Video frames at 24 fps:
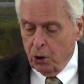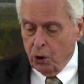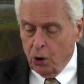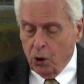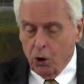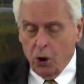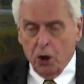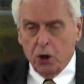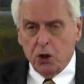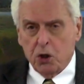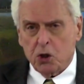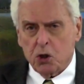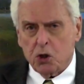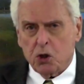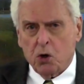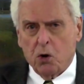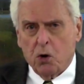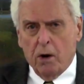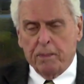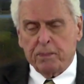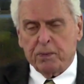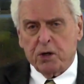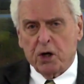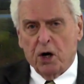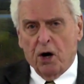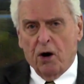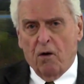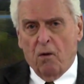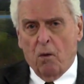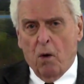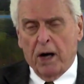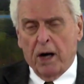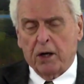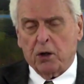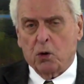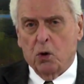Good description of
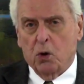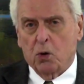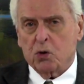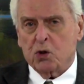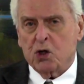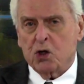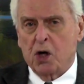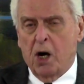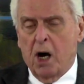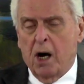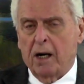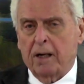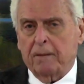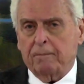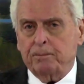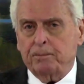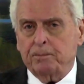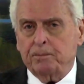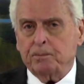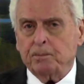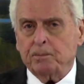what goes on.